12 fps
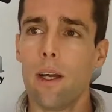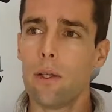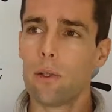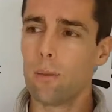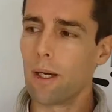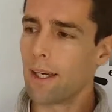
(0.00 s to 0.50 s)

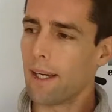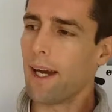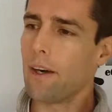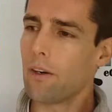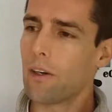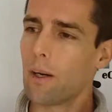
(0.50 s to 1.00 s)
So we're making
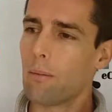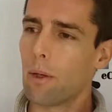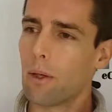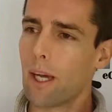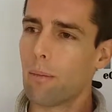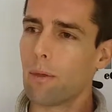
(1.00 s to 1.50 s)
100 Rand
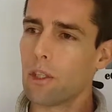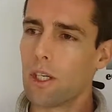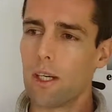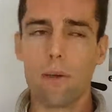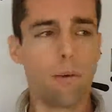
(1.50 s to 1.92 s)
per camping chair.